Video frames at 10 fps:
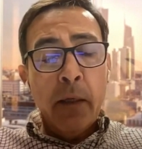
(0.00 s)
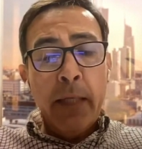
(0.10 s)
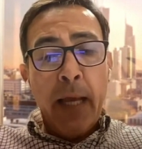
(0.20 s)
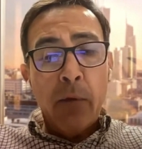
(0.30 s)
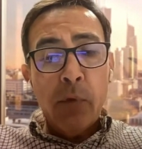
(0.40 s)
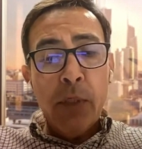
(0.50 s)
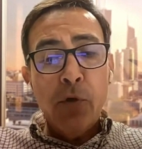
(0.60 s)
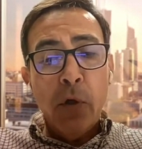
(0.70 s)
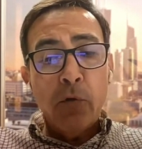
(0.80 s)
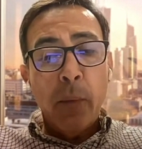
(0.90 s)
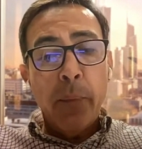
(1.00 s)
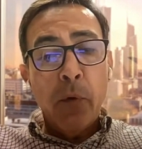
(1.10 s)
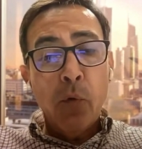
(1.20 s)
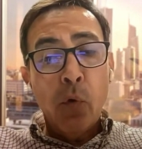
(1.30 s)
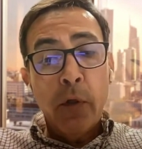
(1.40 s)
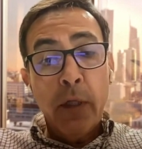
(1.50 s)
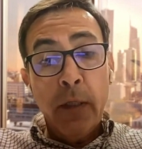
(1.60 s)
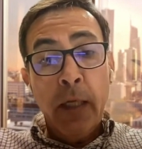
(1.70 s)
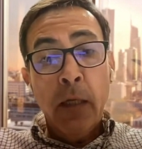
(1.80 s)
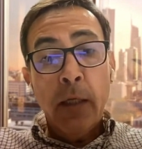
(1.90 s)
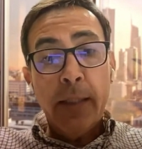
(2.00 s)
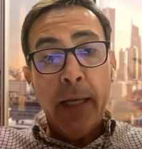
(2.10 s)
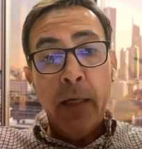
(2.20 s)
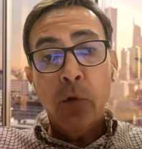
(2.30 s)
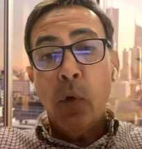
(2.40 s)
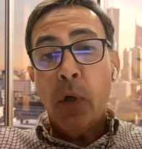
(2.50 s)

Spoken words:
acquisition entrepreneur, the deal is heading to a